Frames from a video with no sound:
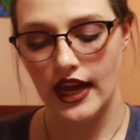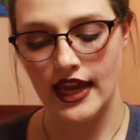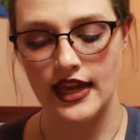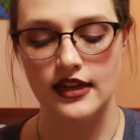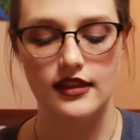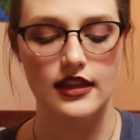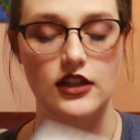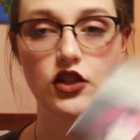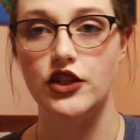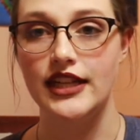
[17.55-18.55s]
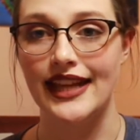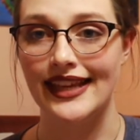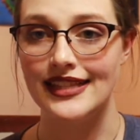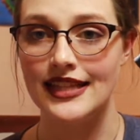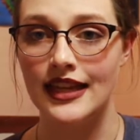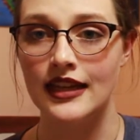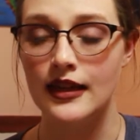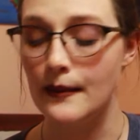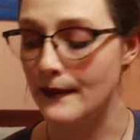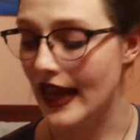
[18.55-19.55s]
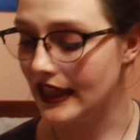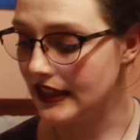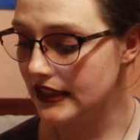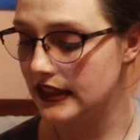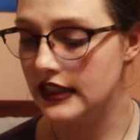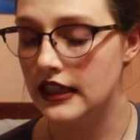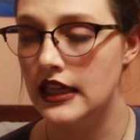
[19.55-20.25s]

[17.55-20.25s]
and the Dirty Dancing palette.